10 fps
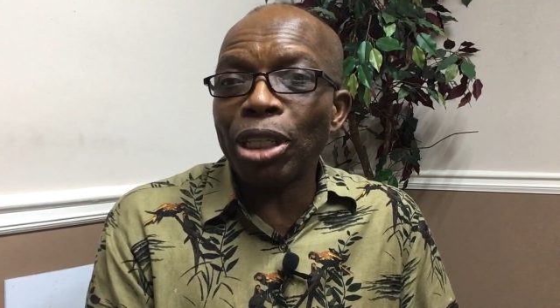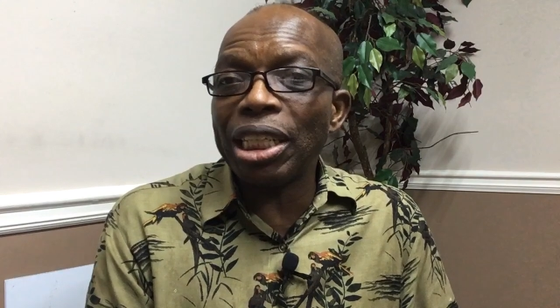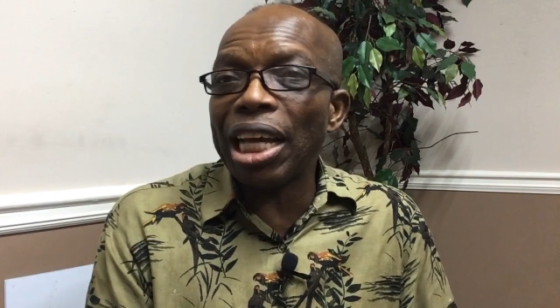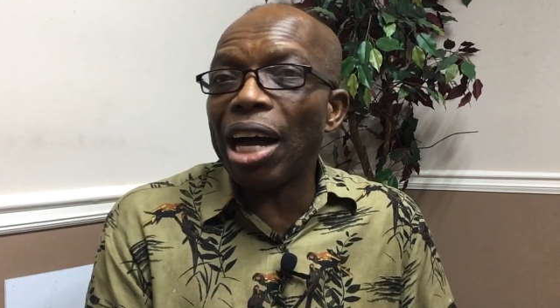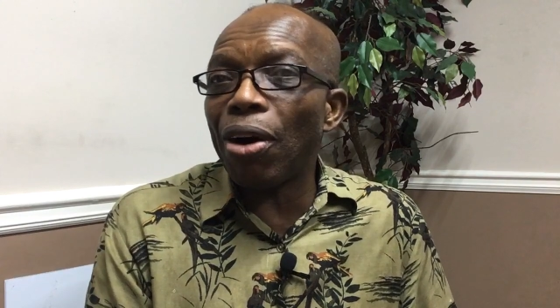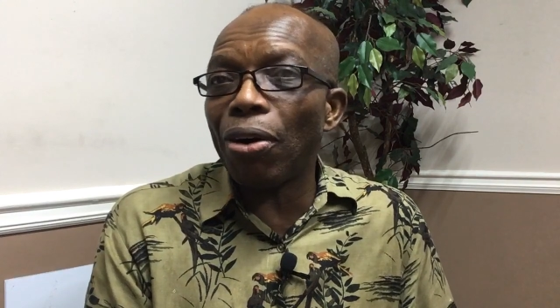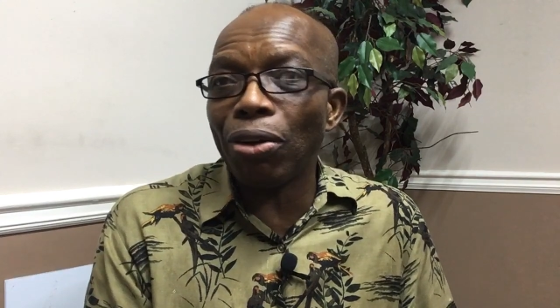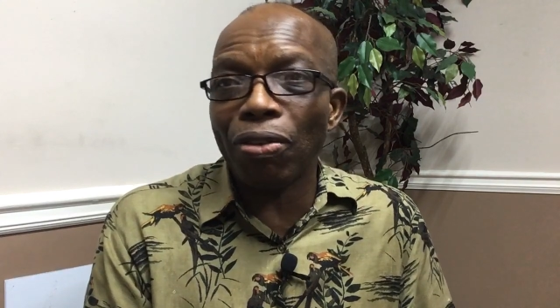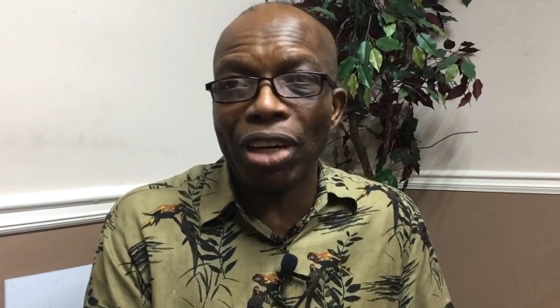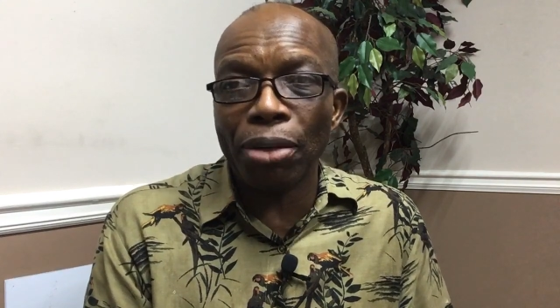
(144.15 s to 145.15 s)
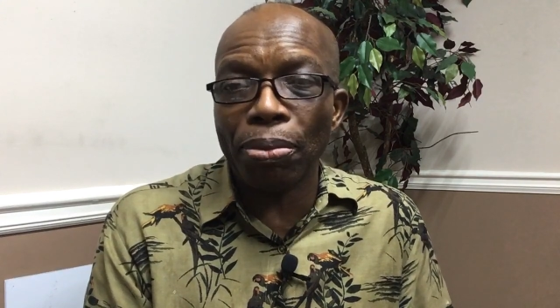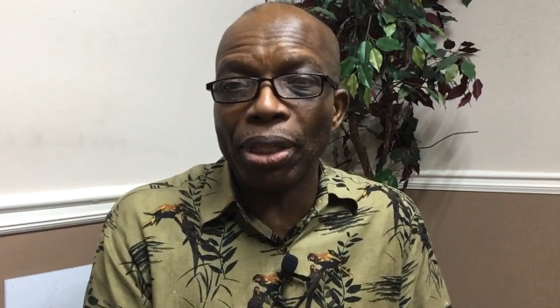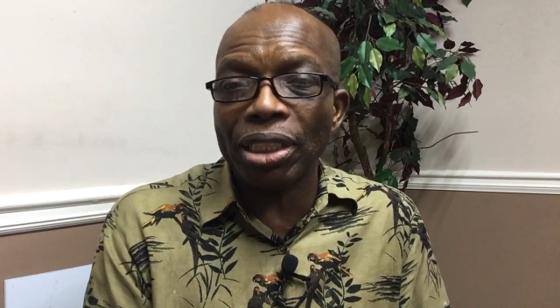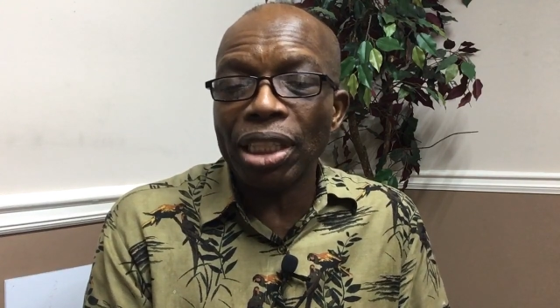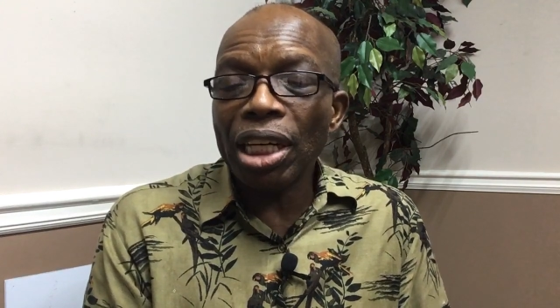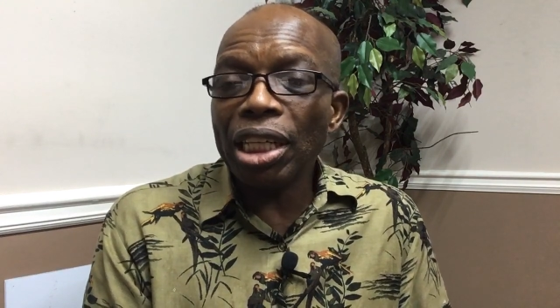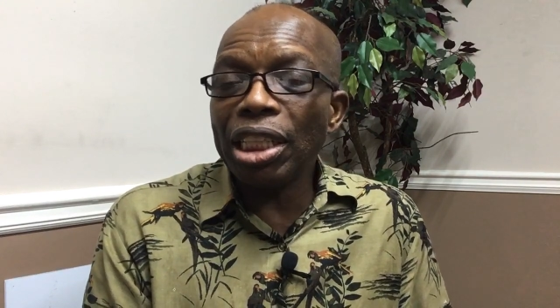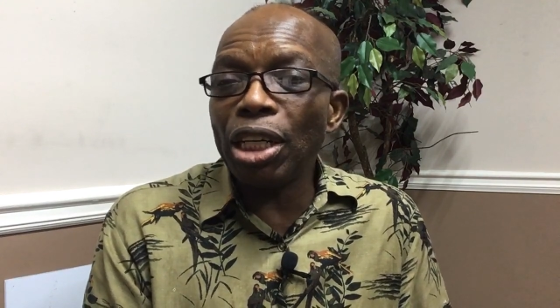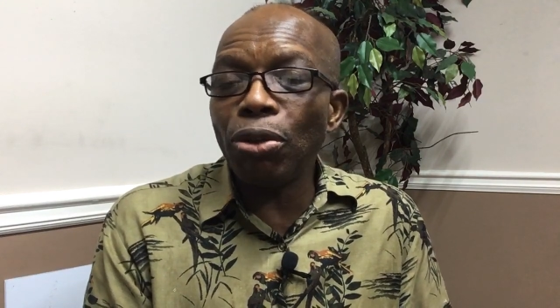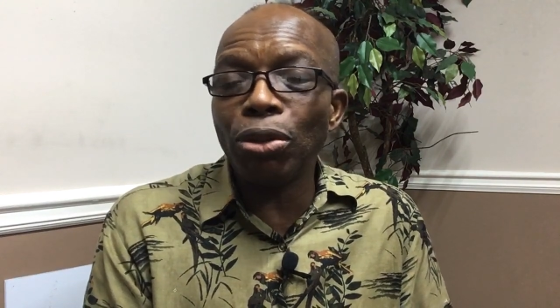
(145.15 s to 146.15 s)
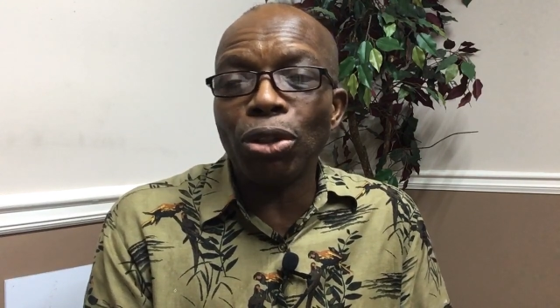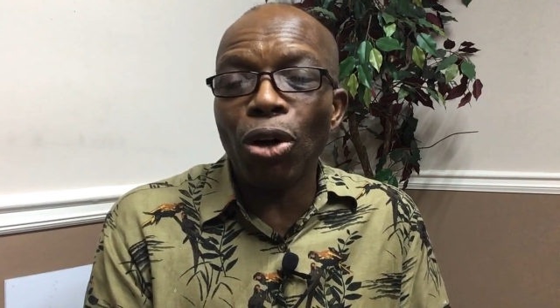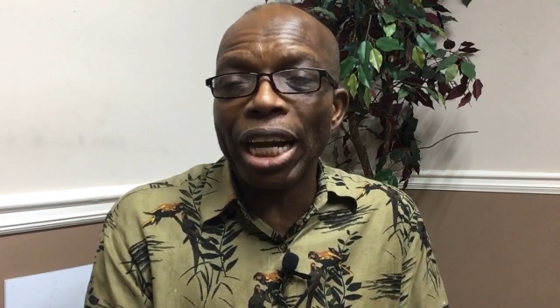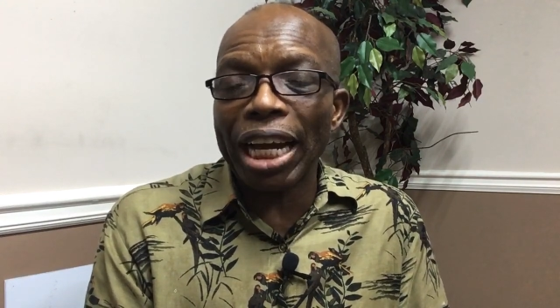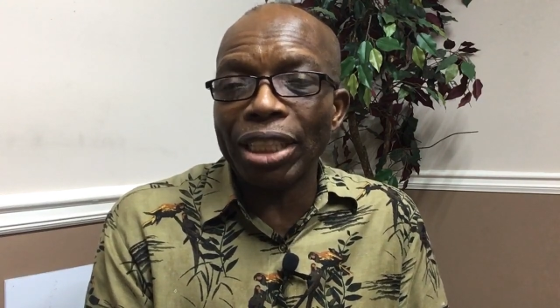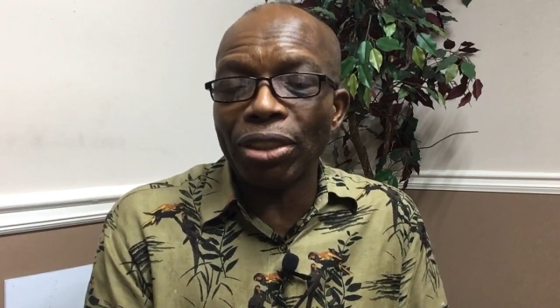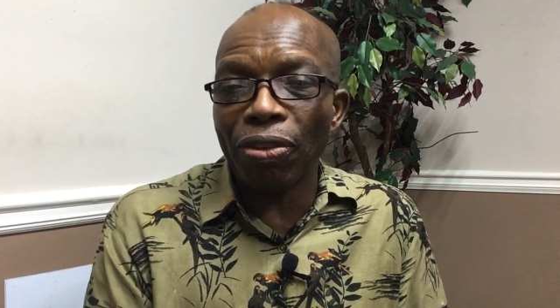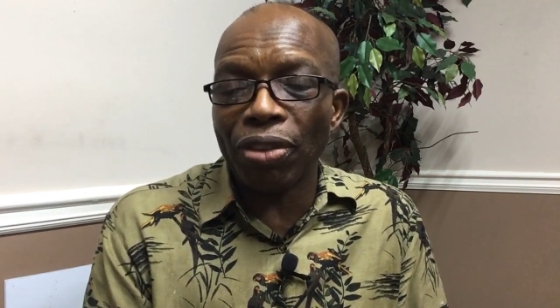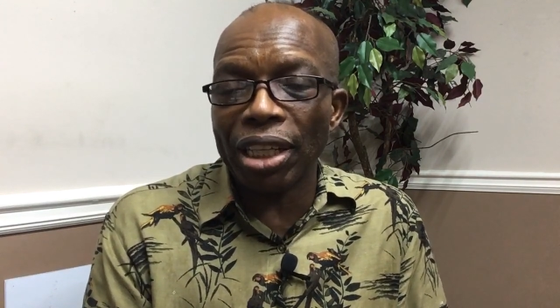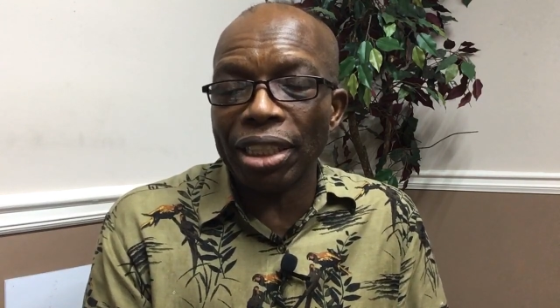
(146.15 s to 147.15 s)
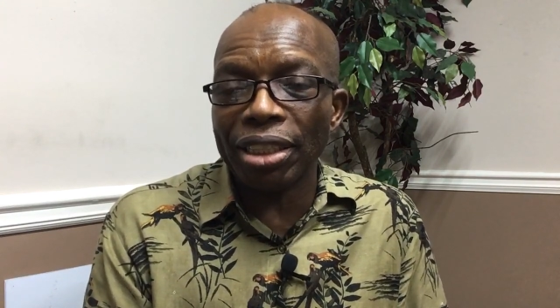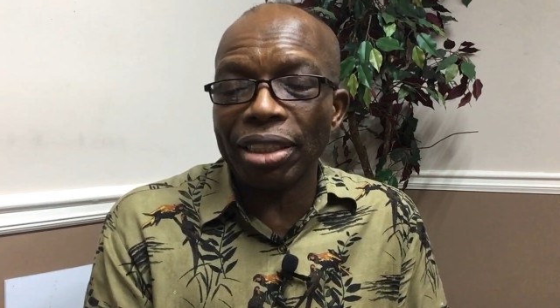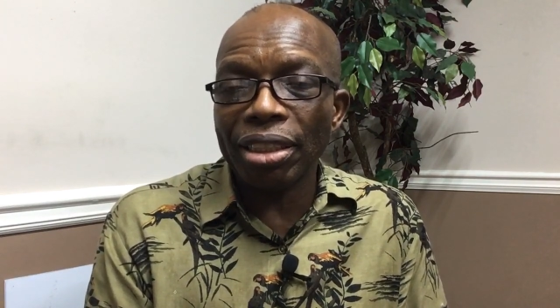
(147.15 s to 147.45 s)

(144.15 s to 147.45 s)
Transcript: They are all over the place. They use all kinds of things.